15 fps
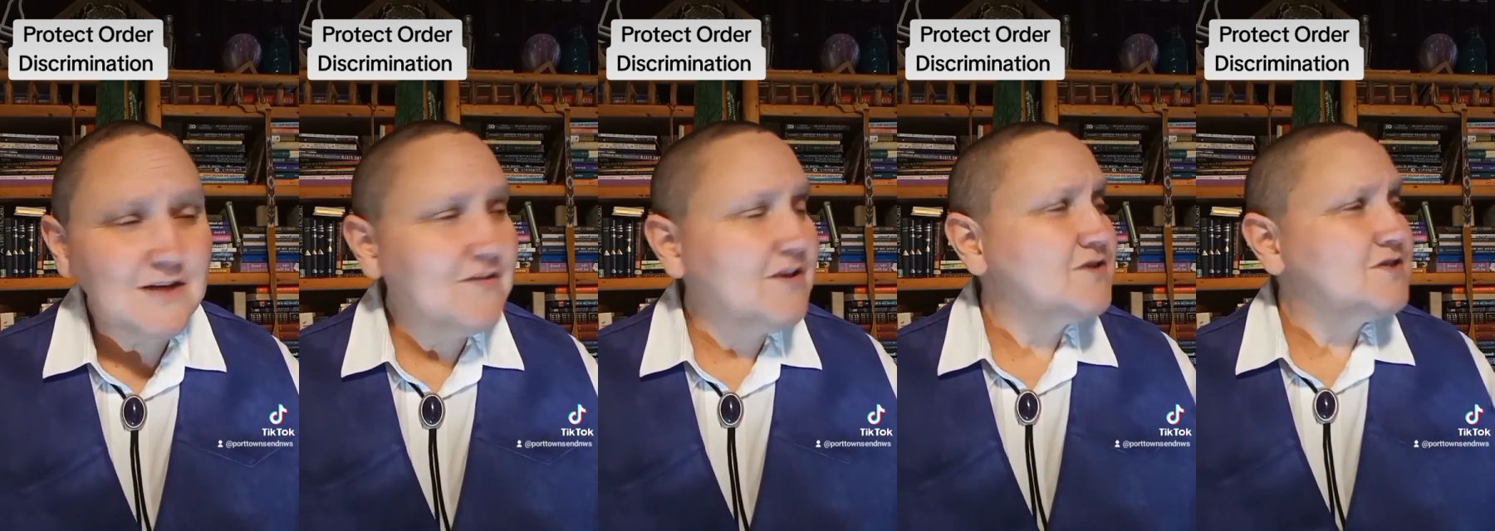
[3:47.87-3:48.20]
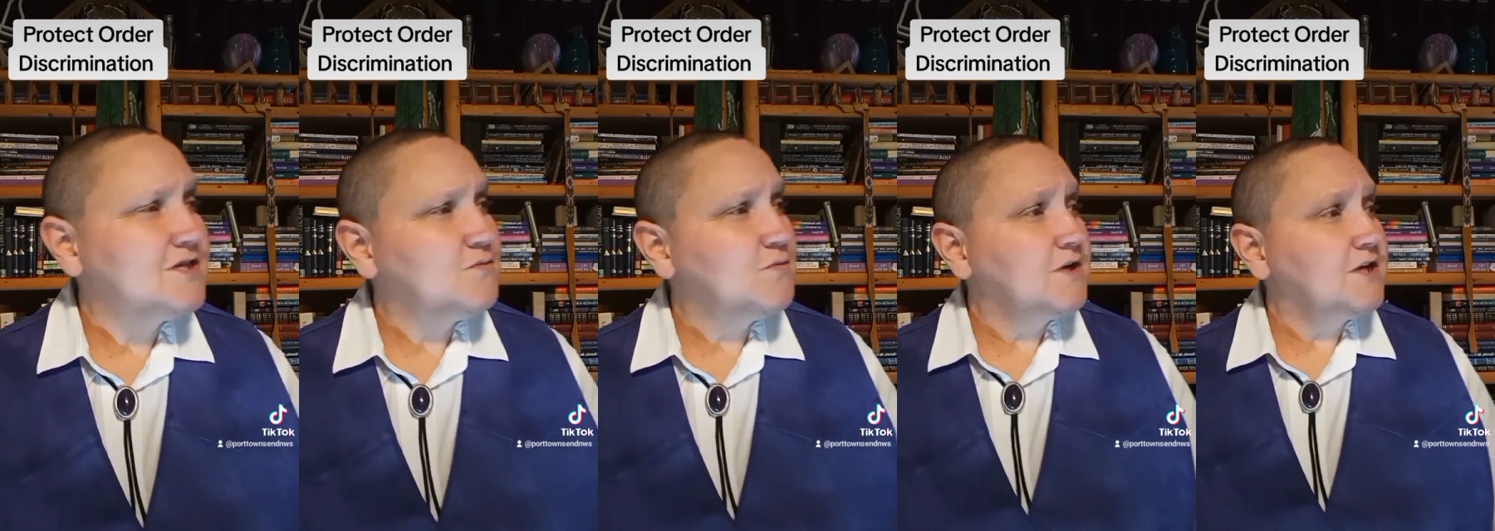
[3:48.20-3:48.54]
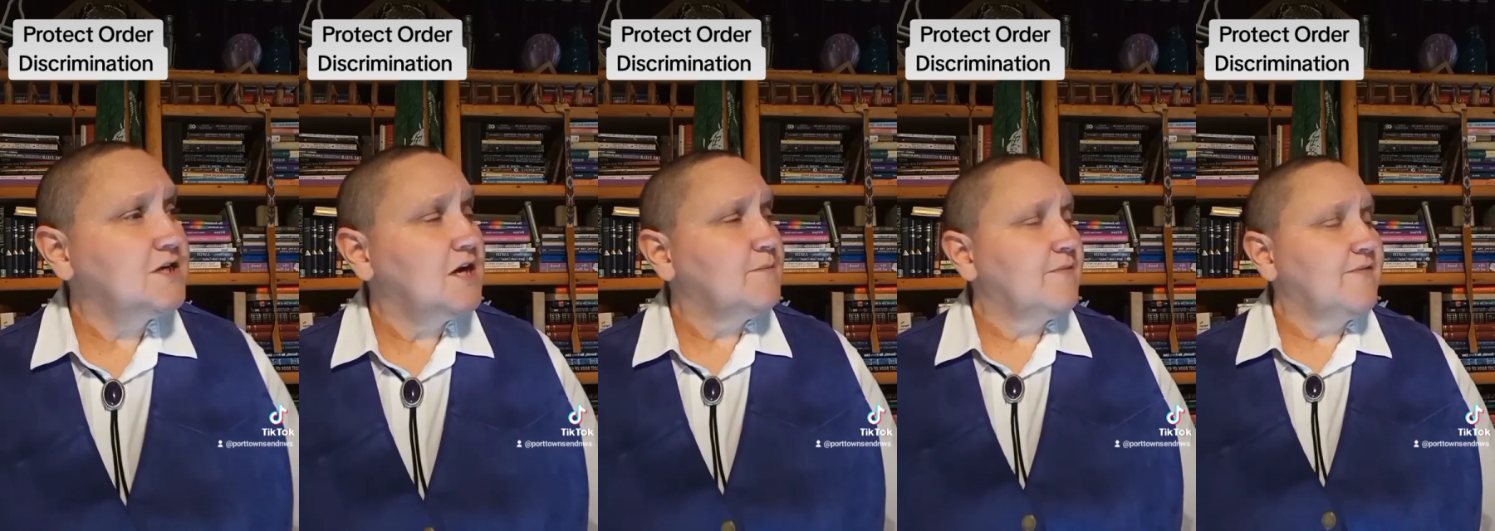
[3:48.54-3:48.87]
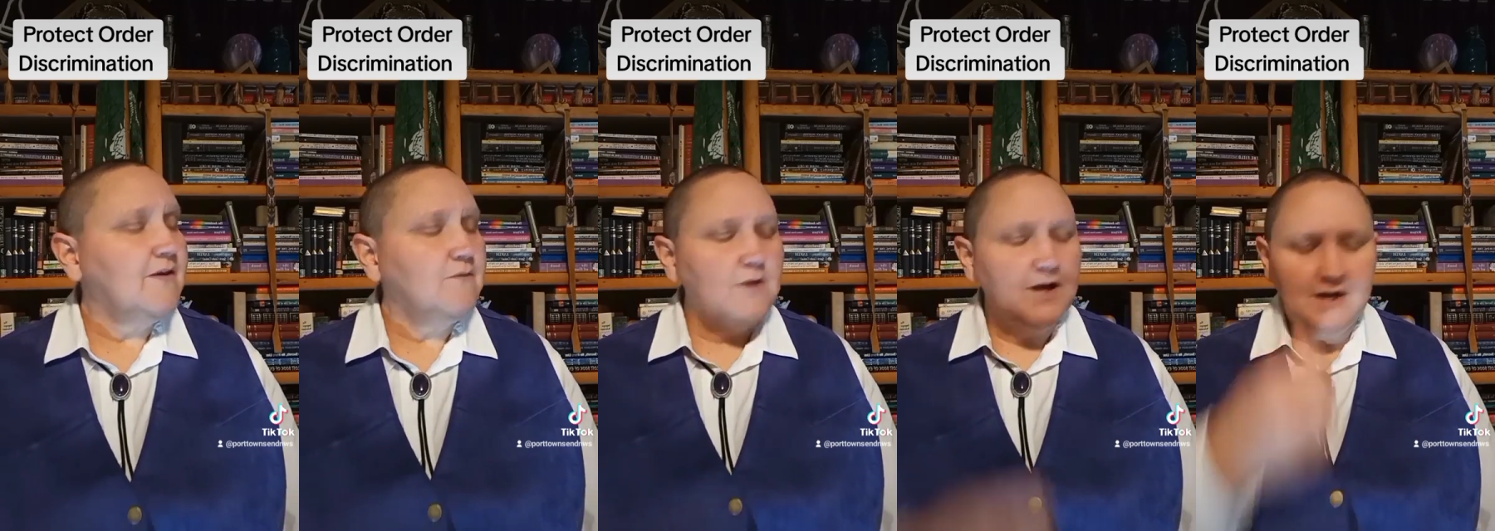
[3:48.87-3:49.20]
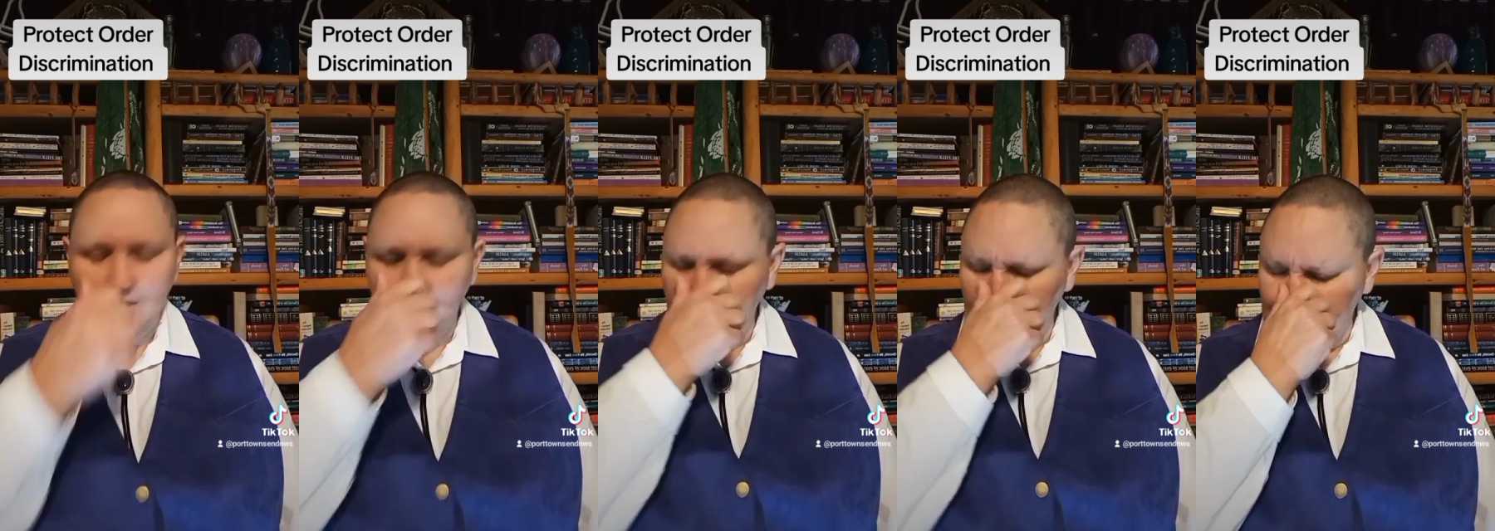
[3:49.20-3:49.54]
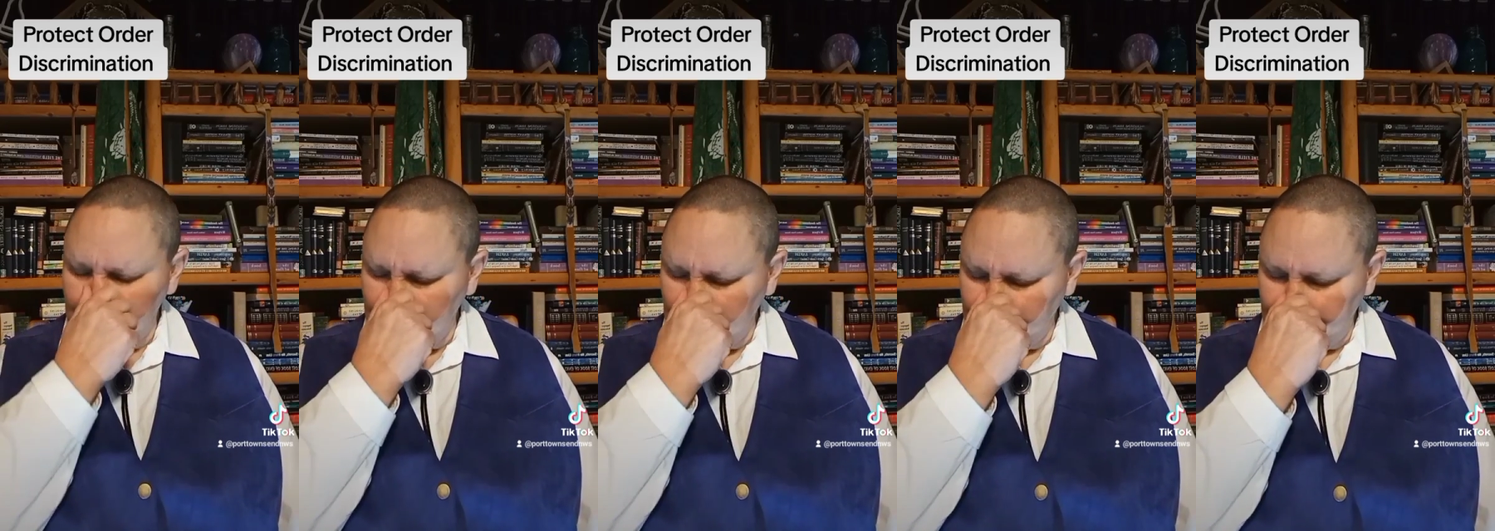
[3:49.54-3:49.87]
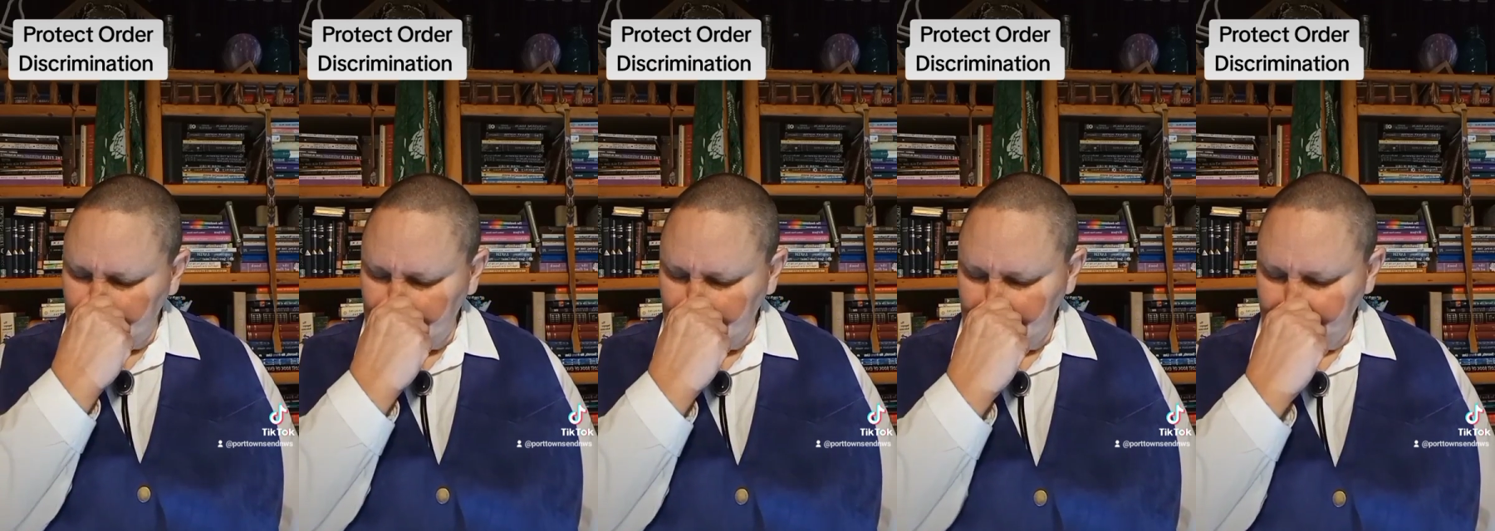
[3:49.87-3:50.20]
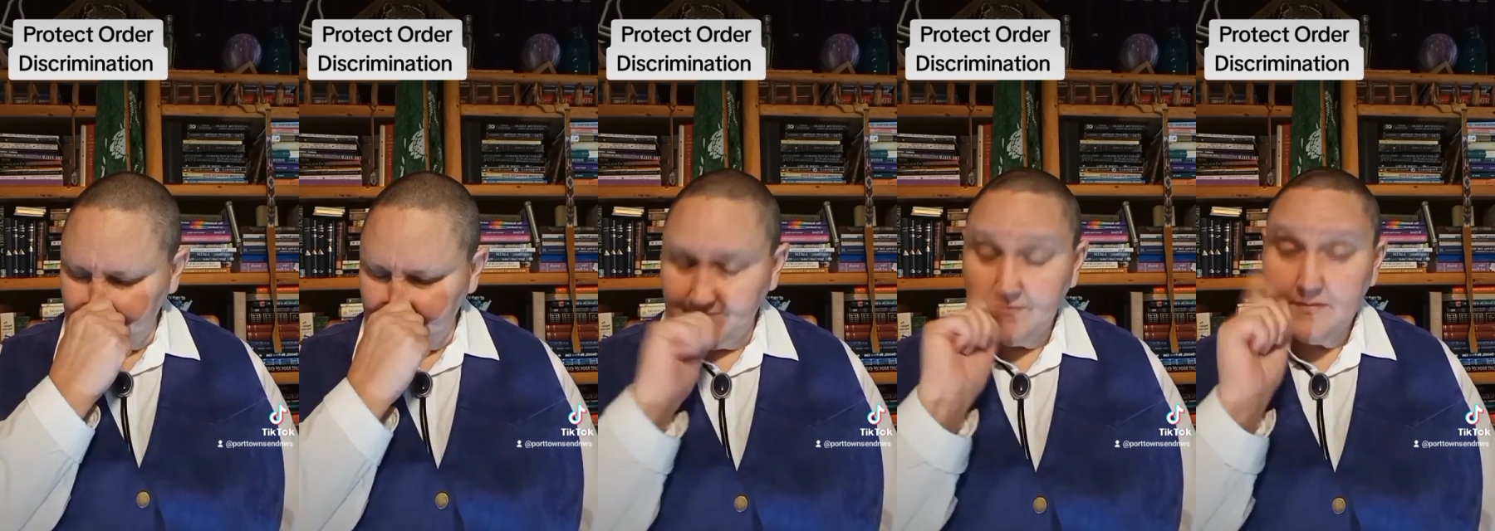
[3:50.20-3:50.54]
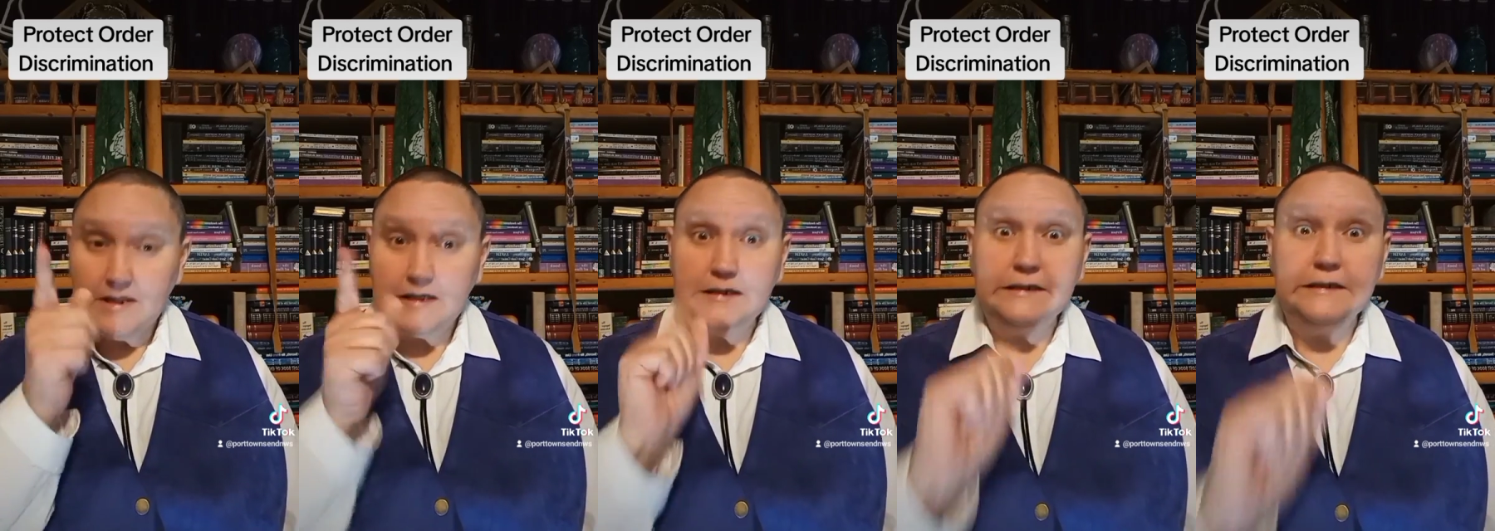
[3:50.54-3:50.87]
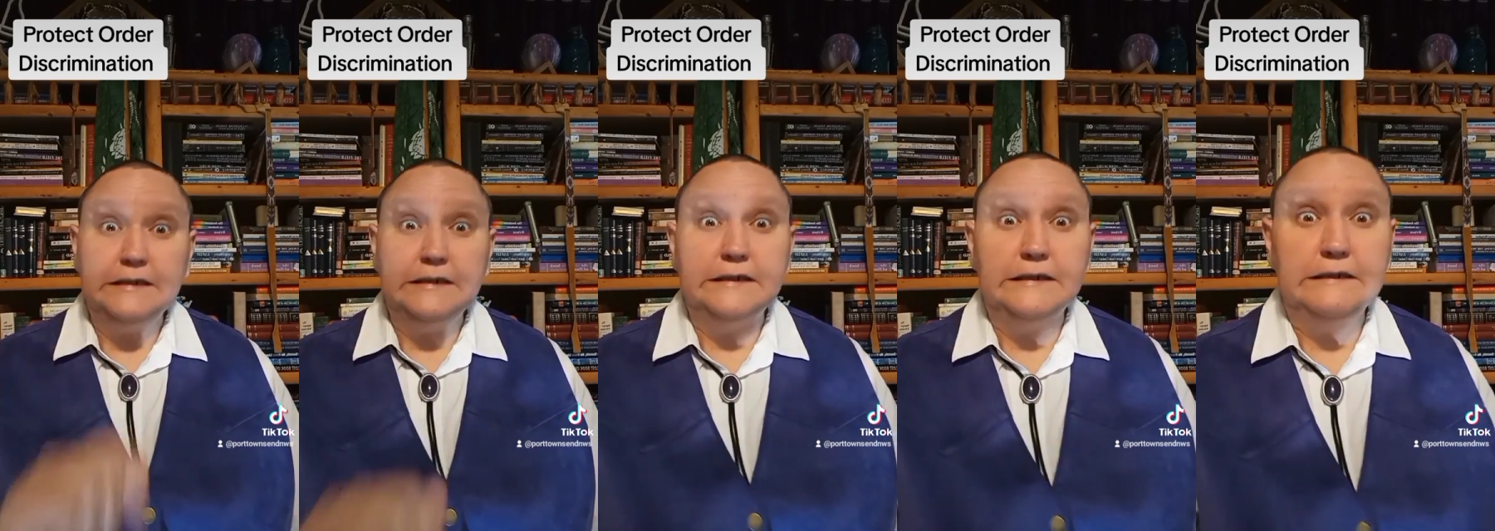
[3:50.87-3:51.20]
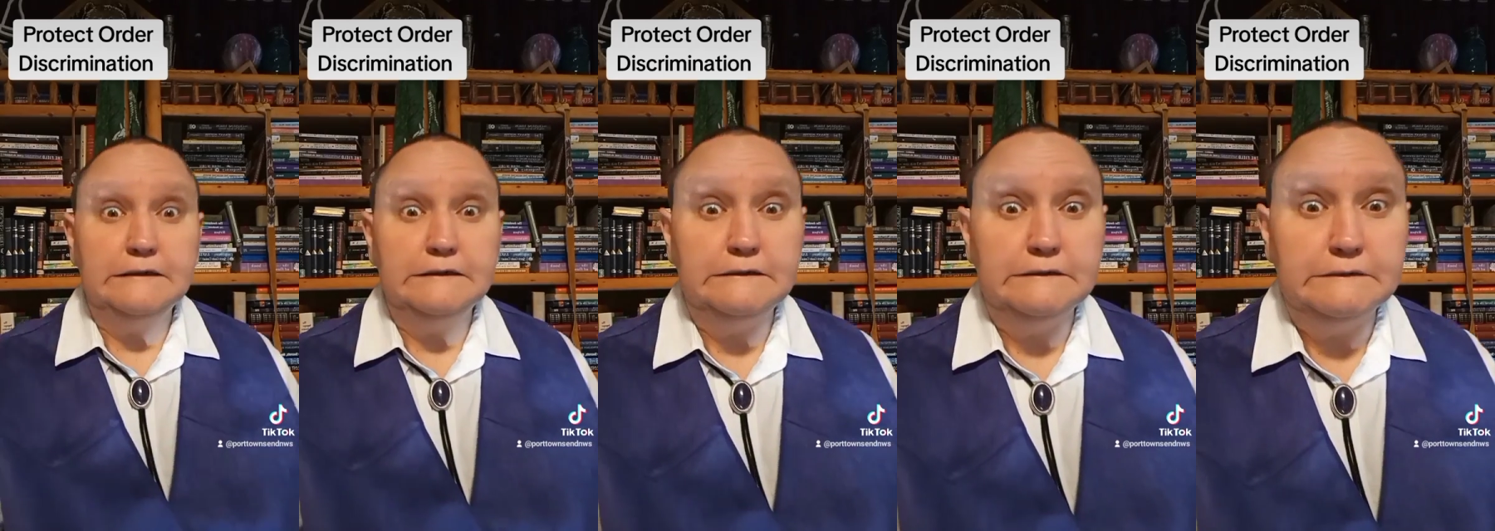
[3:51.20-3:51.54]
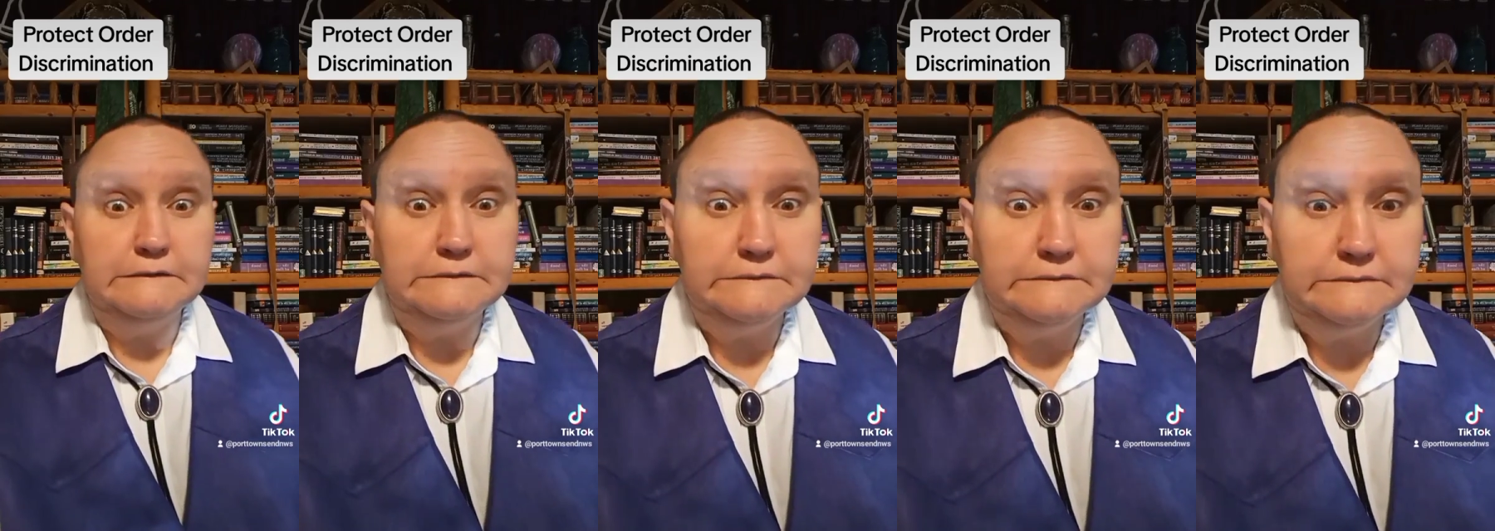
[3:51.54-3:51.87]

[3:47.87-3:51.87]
I thought you said you weren't going to talk about that, right? I'm not going to talk about that. Anywho.